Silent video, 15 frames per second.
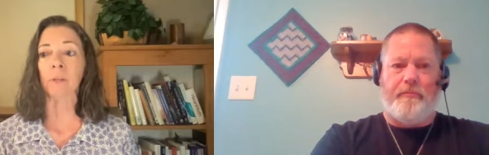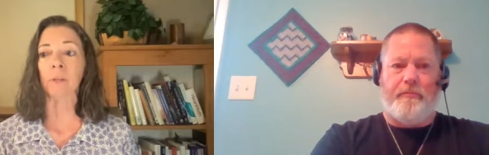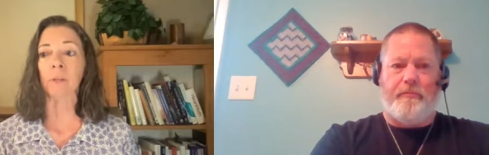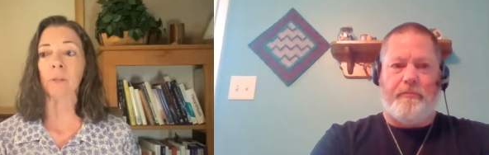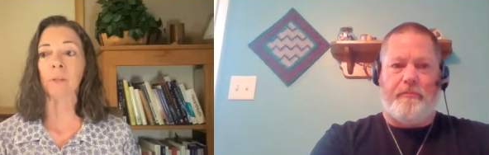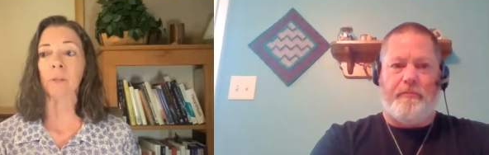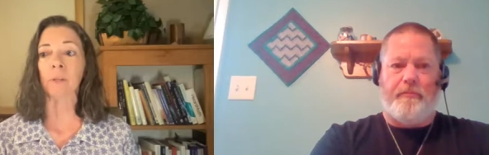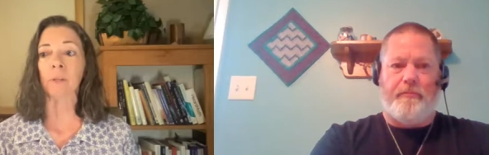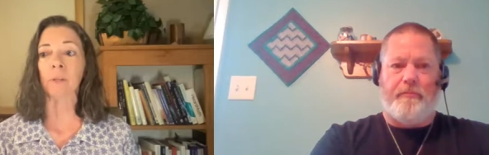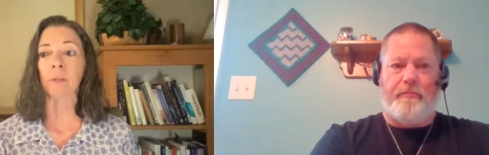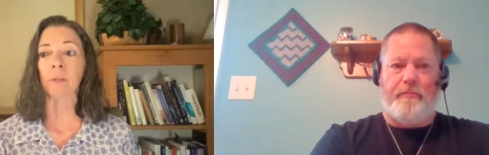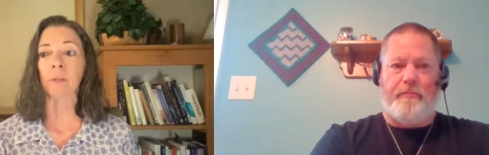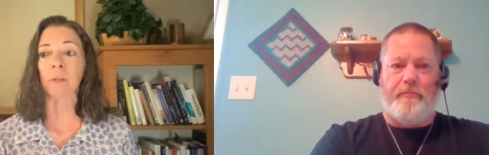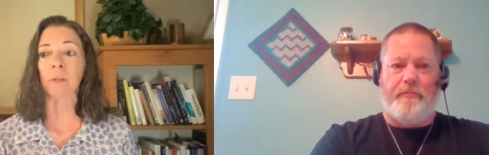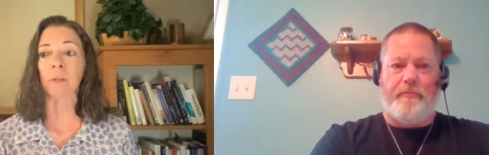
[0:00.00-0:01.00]
Speaker 1: then you
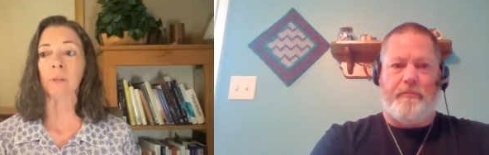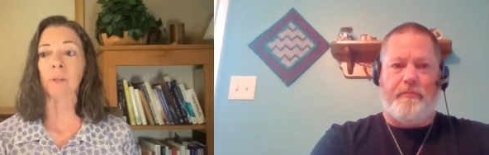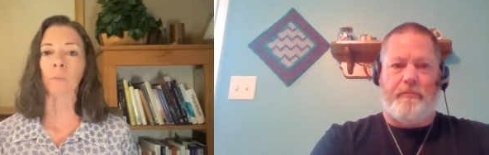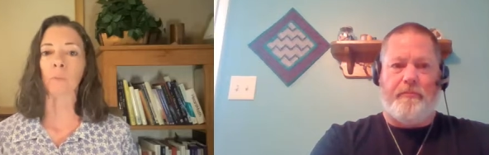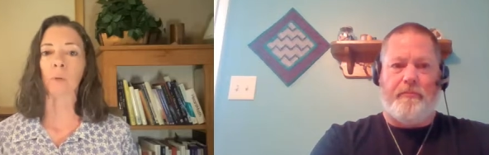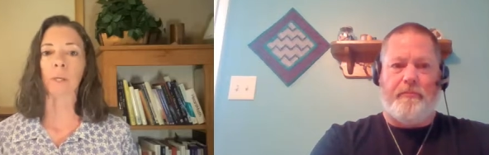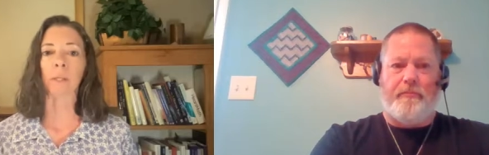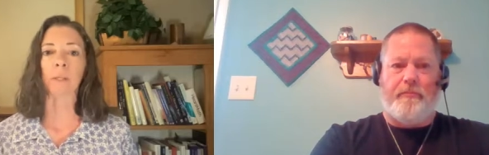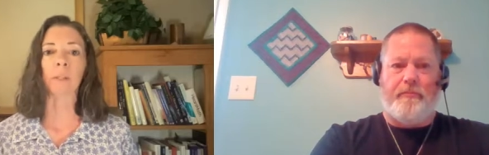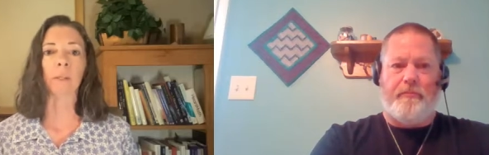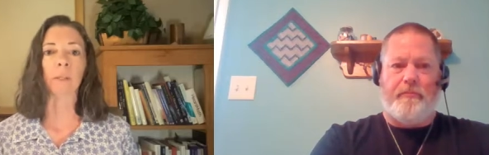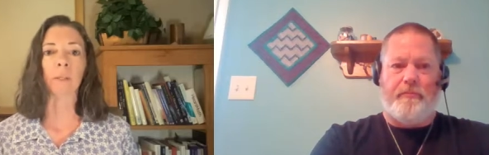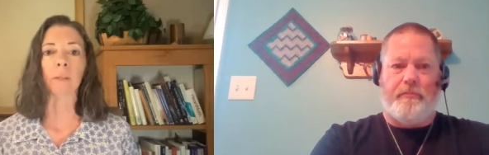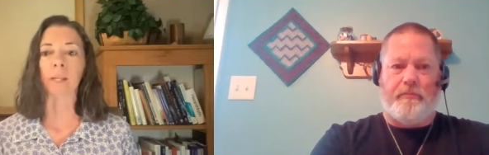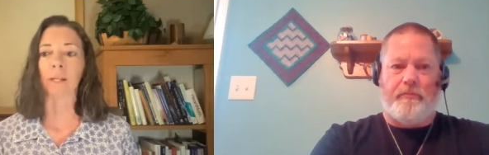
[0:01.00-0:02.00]
approach the world in a certain
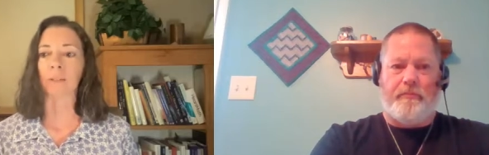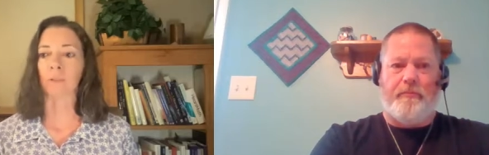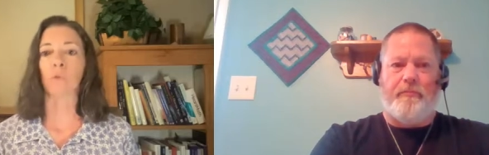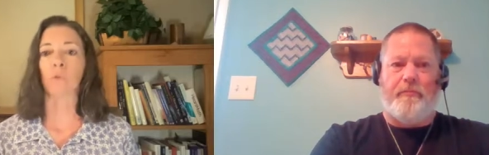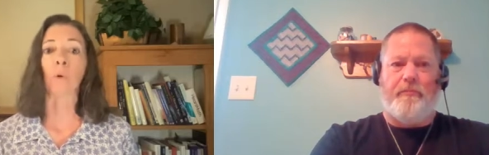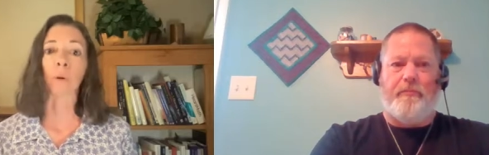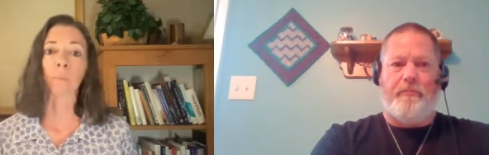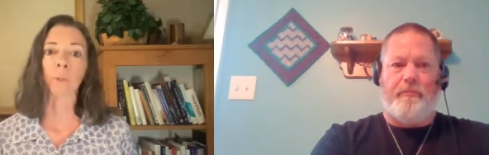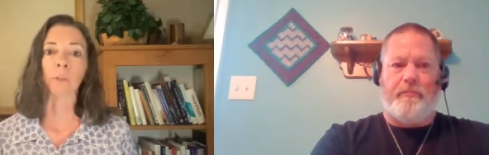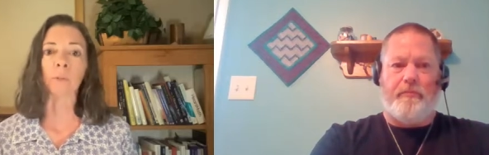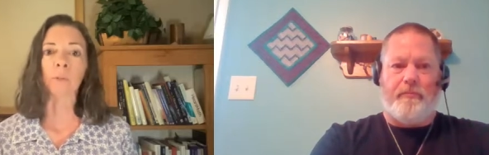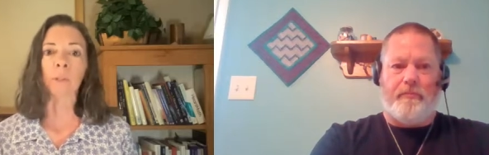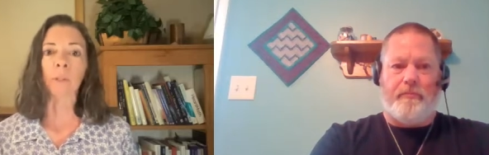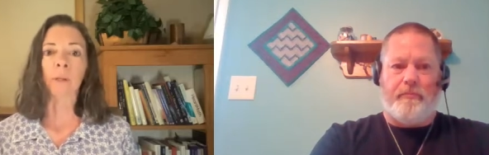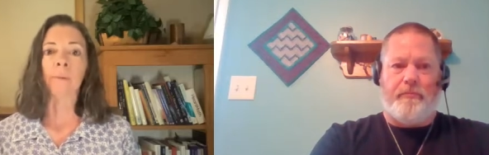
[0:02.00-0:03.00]
way, and that's
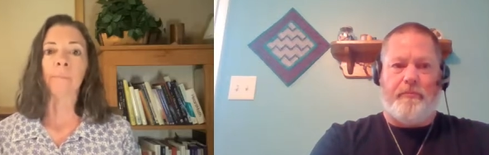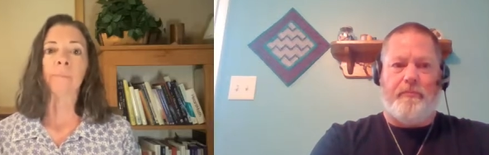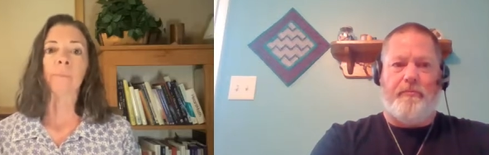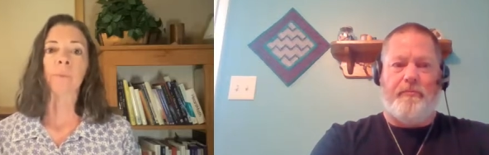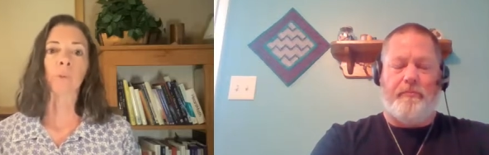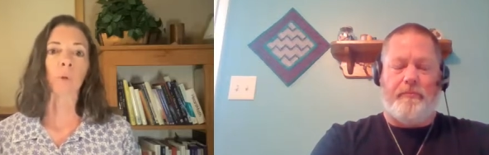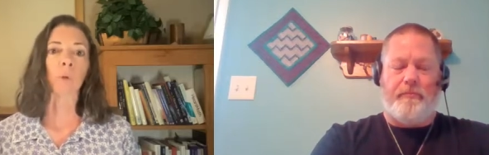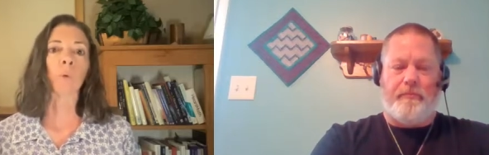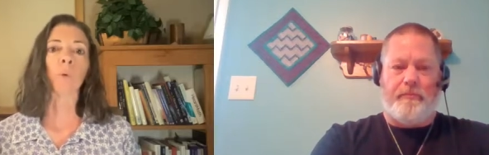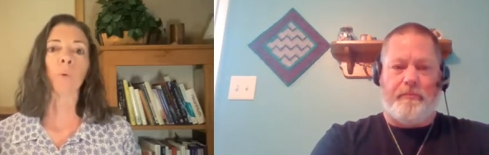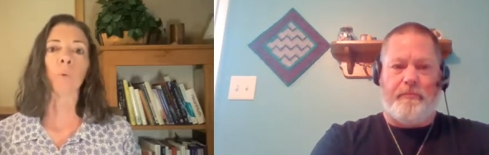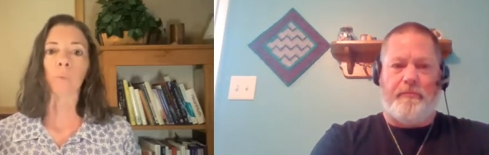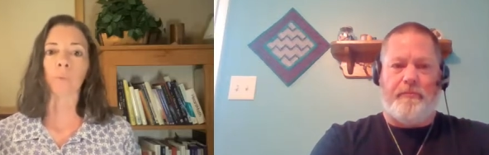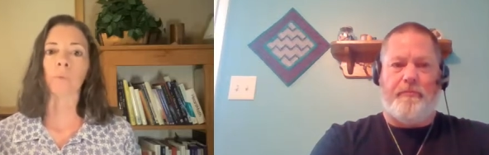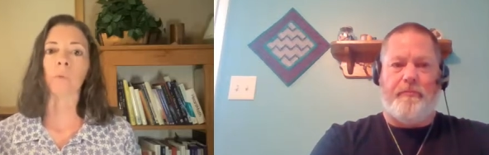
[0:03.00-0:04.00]
normal.
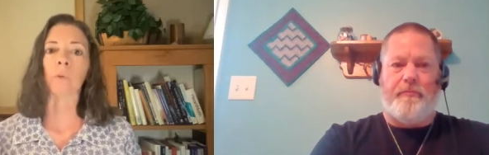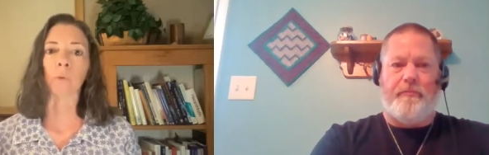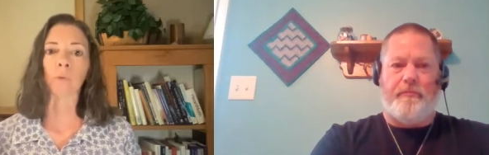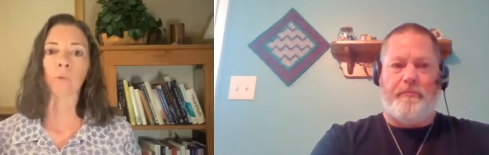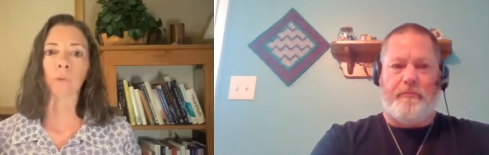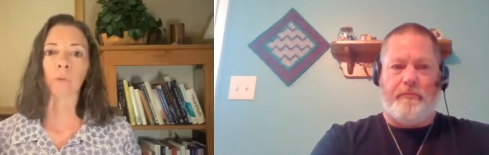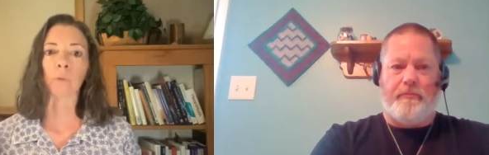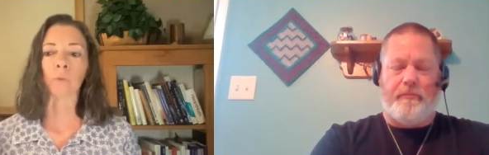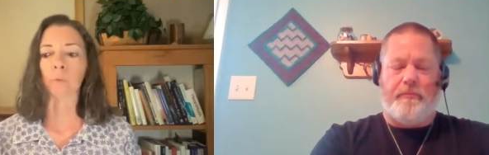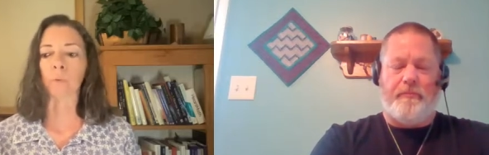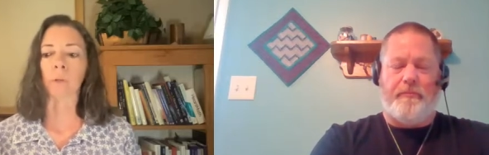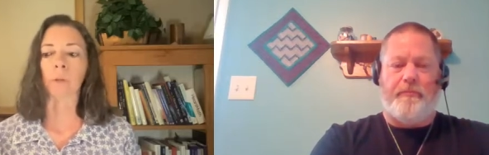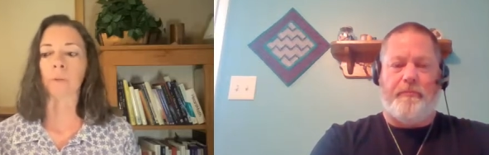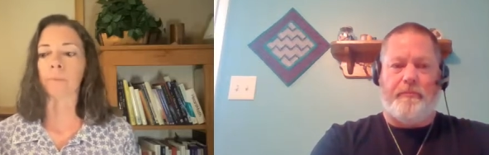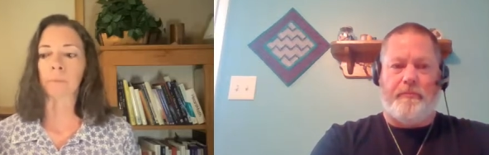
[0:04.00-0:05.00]
So those who
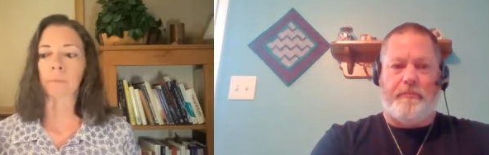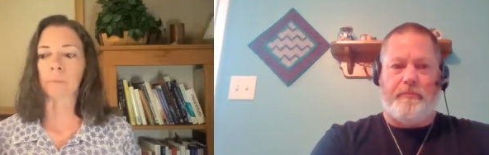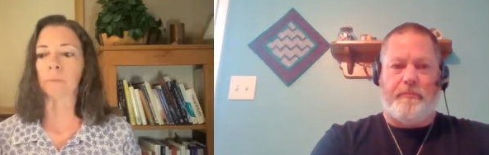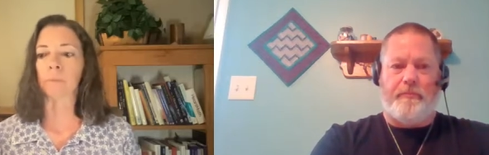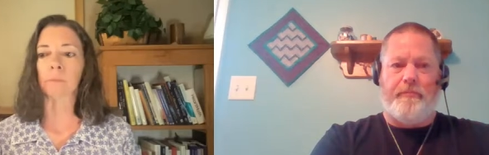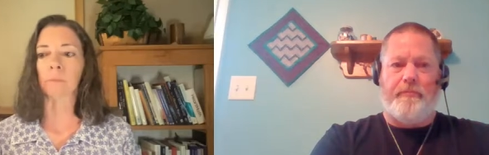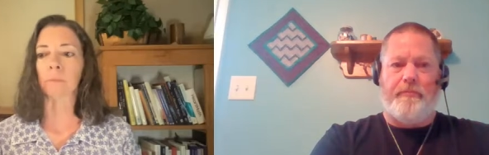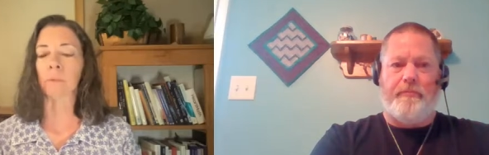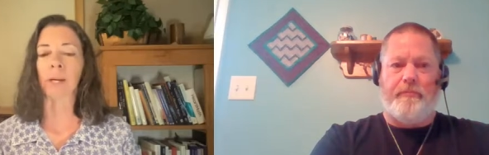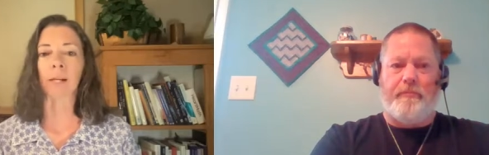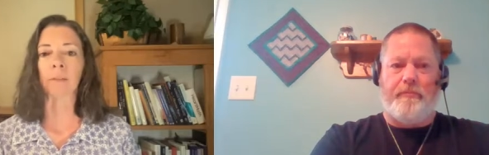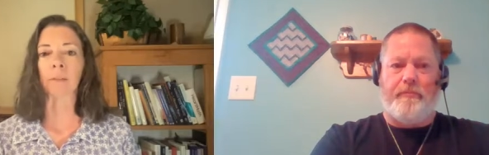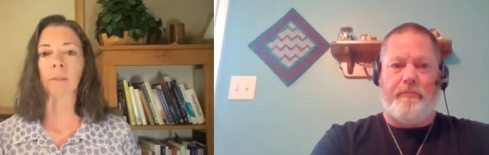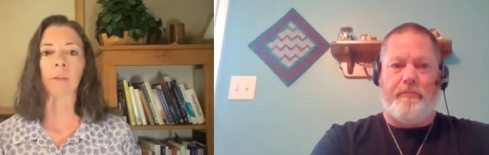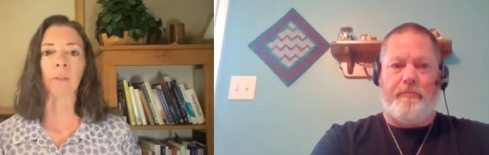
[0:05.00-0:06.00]
are
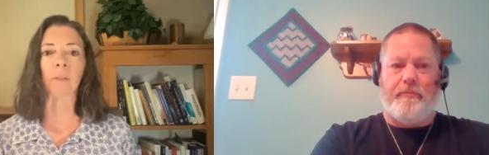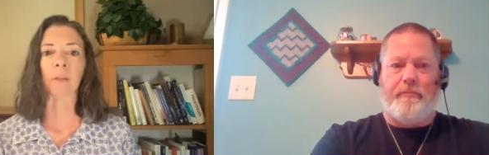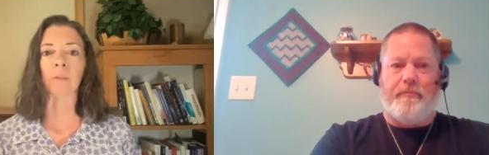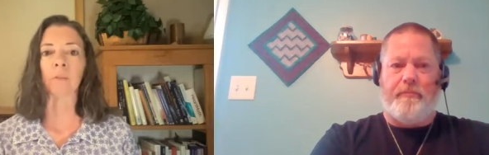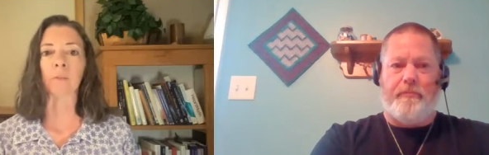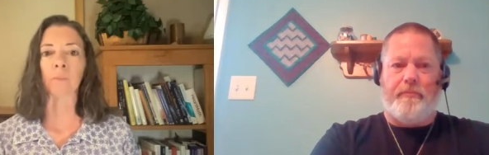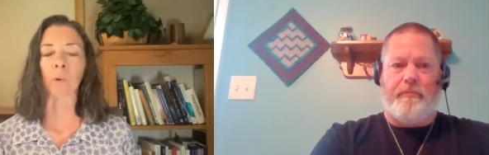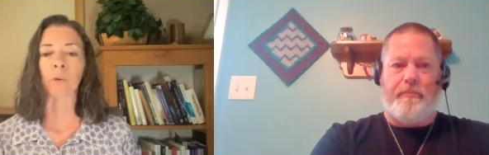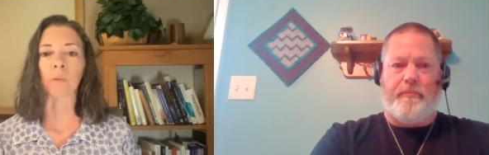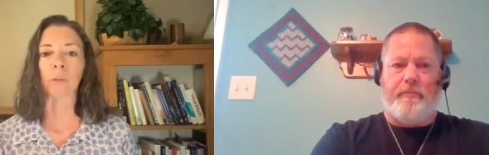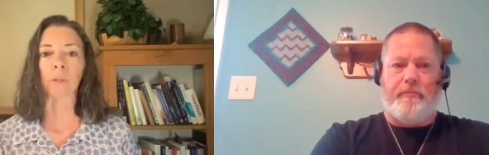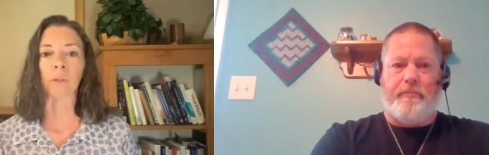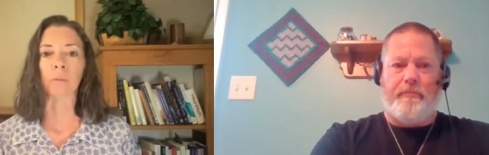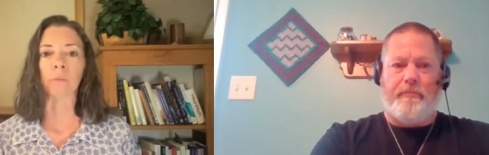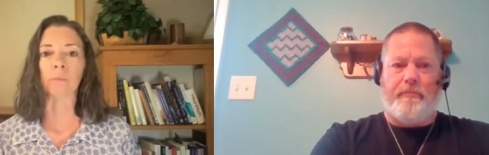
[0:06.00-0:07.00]
reacting to things more
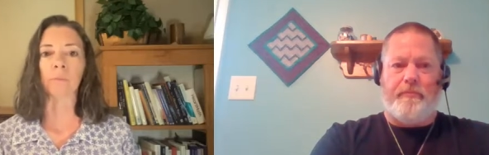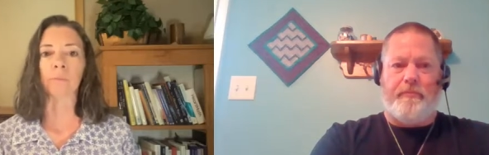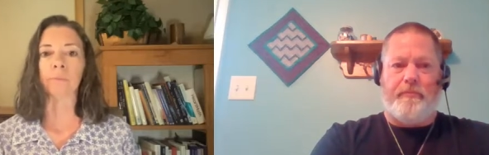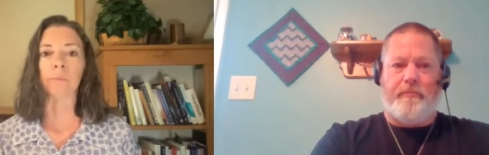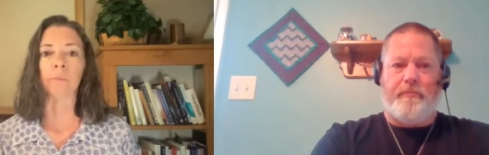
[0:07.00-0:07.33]
than,